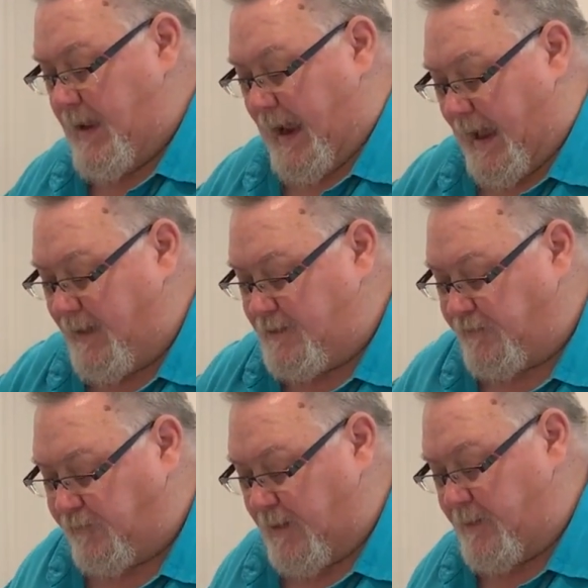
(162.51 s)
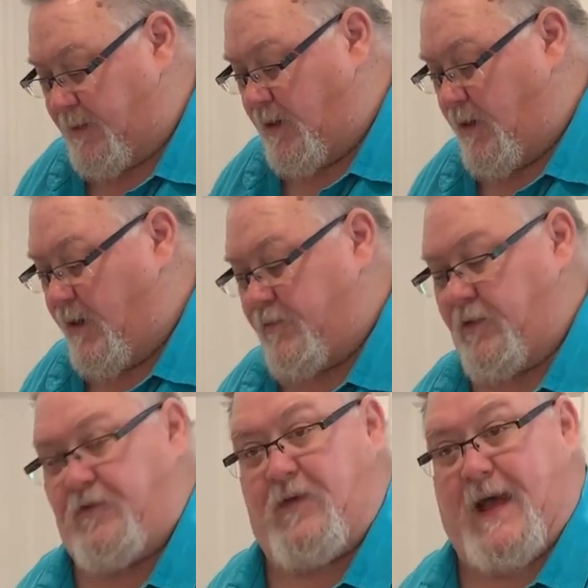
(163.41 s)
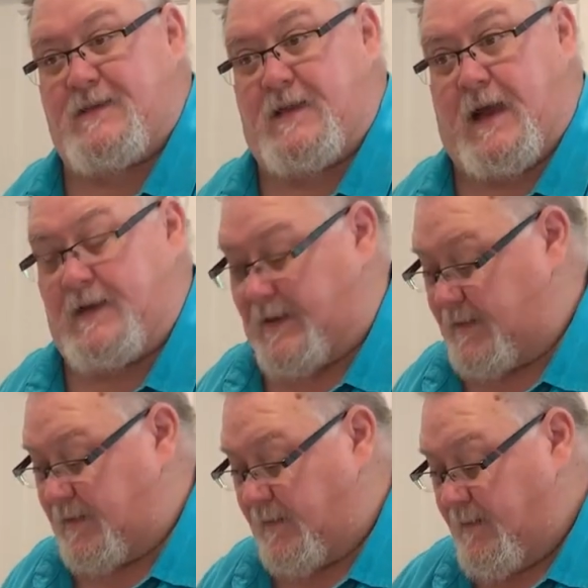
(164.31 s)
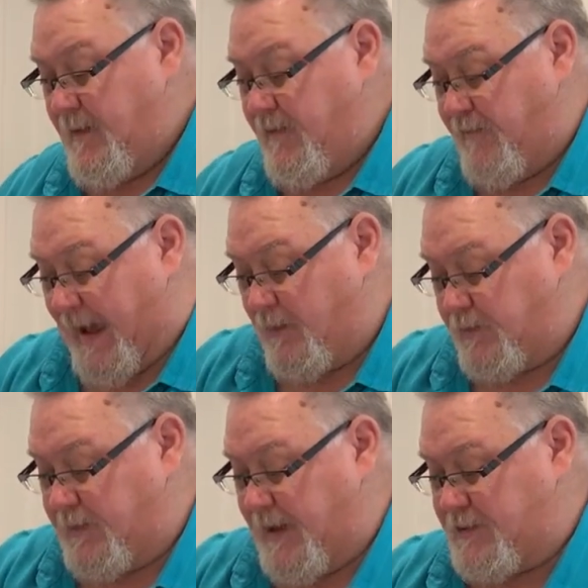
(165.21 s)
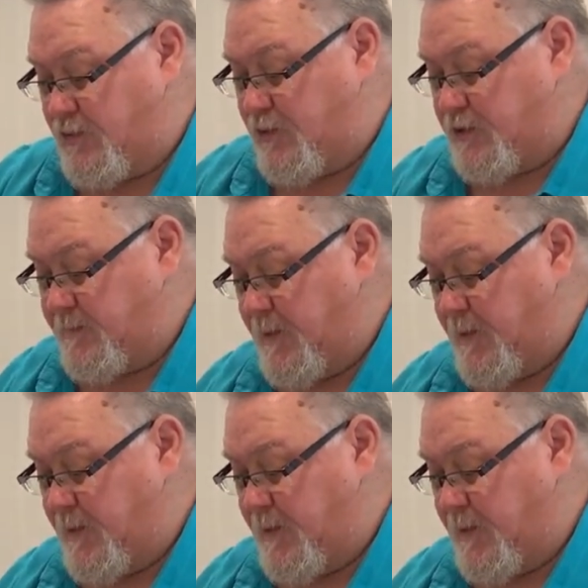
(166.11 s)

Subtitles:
I like to flip it over on the fat side to get the fat really nice and crispy